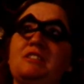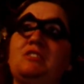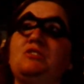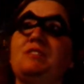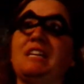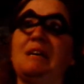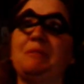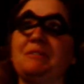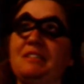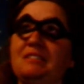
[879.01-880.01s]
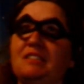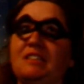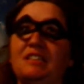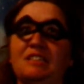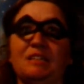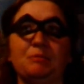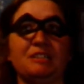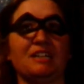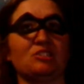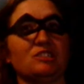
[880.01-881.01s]
to have everything tie up and
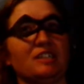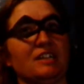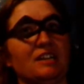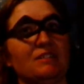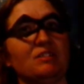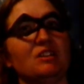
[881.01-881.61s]
actually have